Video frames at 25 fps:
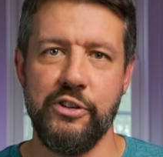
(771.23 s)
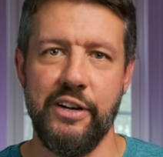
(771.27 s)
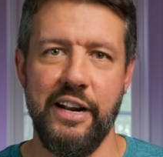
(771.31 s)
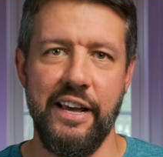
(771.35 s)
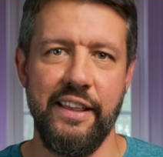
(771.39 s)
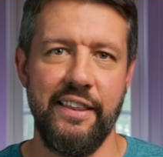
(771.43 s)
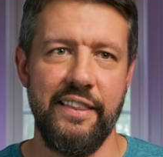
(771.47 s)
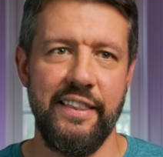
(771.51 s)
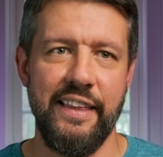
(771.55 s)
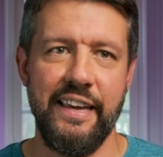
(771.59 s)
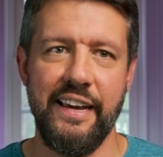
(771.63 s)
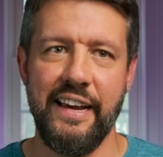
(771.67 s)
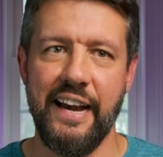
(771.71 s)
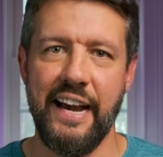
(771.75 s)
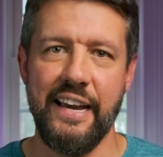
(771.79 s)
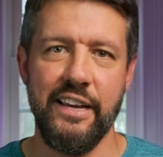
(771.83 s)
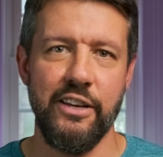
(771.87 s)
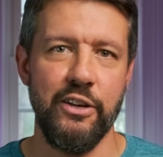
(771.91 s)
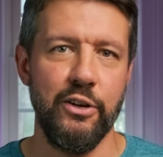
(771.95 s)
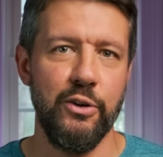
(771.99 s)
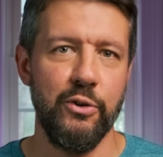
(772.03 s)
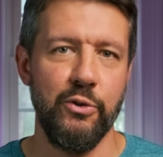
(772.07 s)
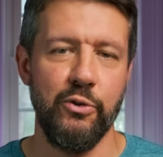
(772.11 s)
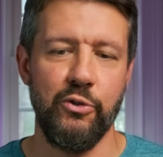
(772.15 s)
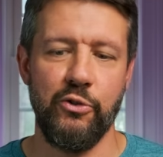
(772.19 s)
And I think I
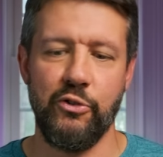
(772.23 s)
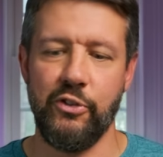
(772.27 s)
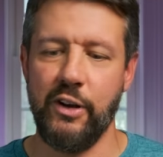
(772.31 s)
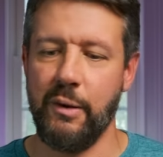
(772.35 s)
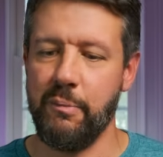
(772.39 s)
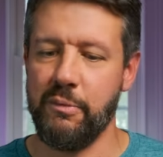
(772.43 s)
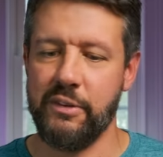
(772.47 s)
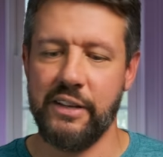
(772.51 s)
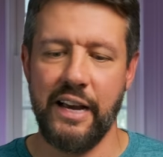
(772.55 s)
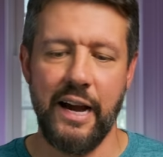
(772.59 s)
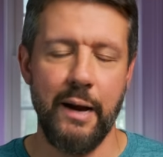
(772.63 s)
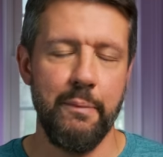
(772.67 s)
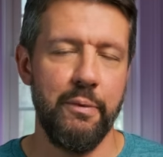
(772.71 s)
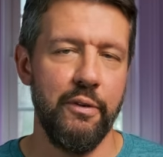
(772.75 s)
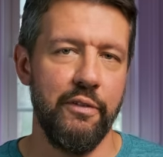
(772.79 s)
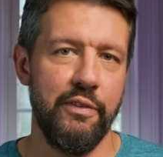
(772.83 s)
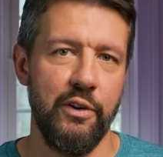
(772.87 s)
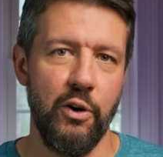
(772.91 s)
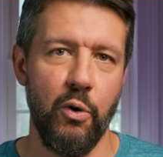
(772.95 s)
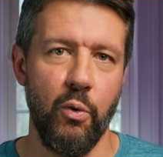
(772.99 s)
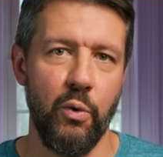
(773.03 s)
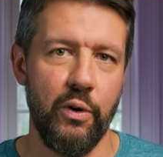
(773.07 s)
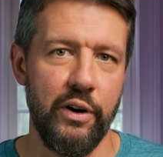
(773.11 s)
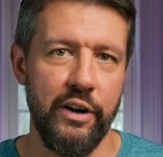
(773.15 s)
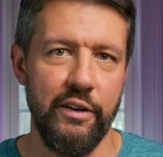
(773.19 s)
use some type of an
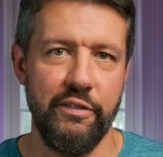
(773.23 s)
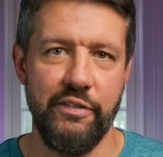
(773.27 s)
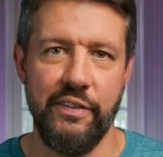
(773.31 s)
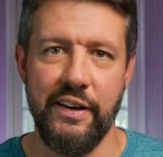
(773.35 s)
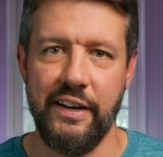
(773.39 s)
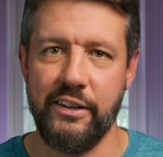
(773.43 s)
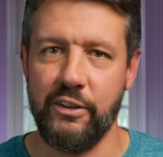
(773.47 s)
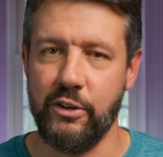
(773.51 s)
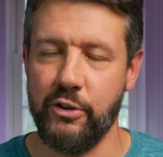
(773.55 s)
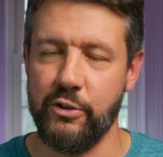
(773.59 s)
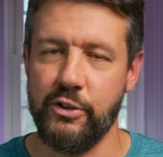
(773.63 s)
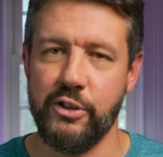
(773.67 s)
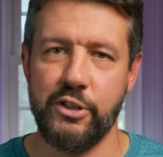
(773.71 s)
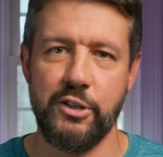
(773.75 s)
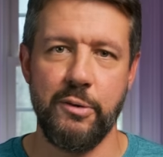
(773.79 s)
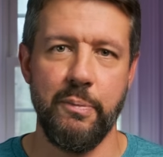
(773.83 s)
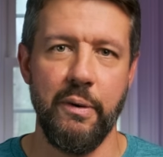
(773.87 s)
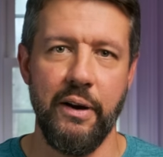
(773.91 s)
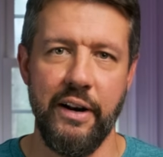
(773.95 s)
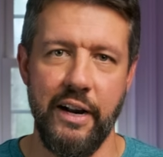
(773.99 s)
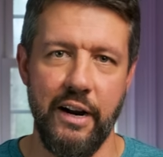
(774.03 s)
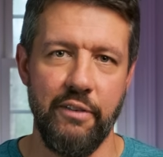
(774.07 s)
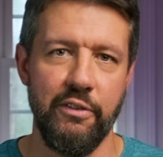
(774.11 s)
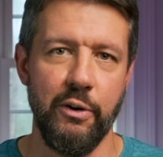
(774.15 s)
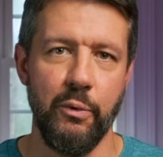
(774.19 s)
Orton effect on just
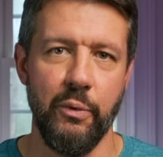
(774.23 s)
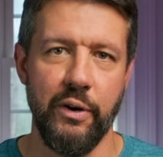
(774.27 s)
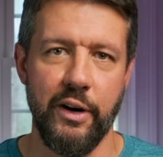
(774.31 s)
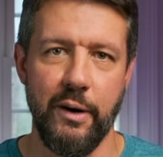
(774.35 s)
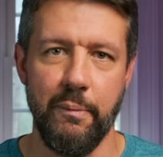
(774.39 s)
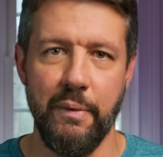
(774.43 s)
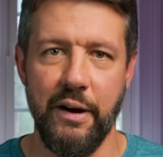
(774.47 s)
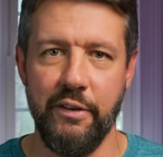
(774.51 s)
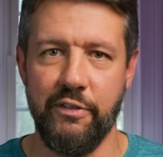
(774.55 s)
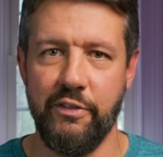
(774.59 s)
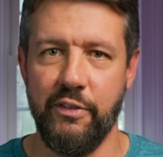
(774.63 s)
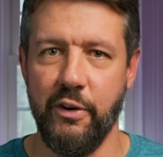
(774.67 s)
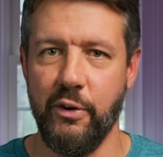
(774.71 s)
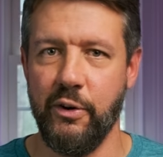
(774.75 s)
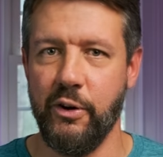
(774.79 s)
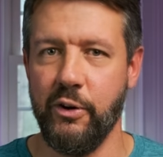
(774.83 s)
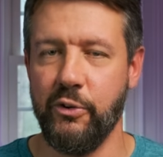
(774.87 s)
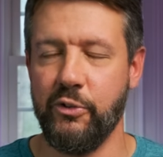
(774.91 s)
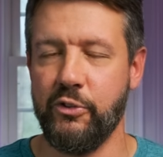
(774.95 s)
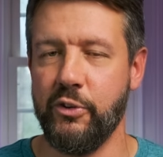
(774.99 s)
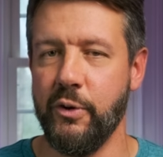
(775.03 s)
about every one of my photos.